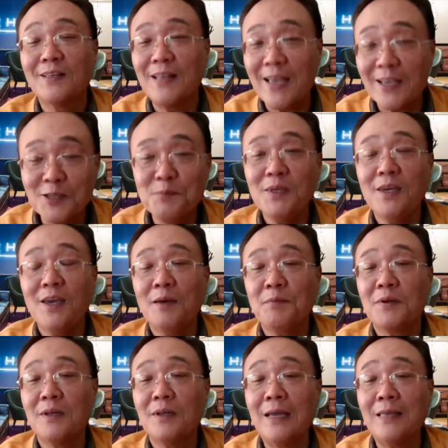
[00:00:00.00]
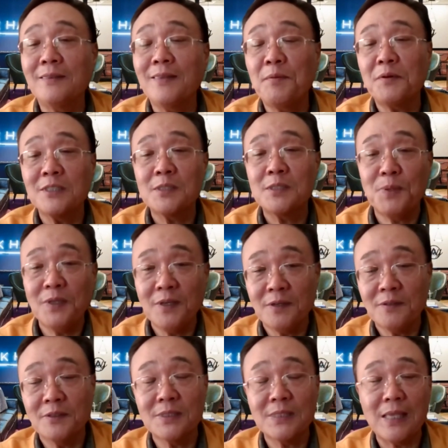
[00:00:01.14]
Like me, I have a never
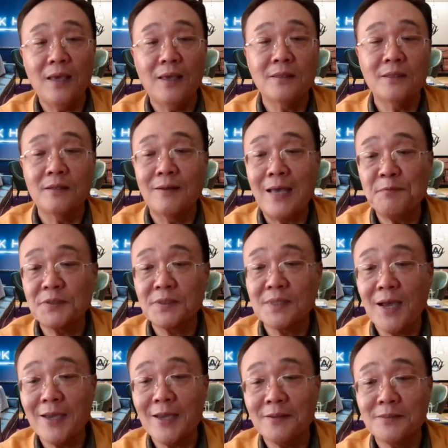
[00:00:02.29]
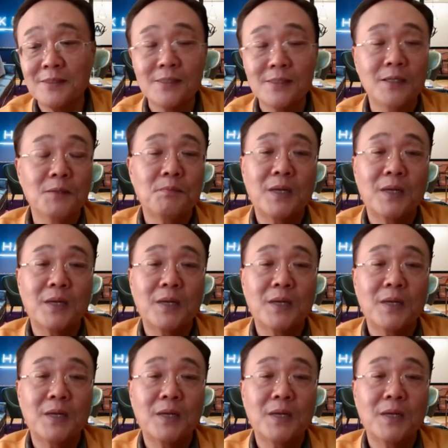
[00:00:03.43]
experience in the life science,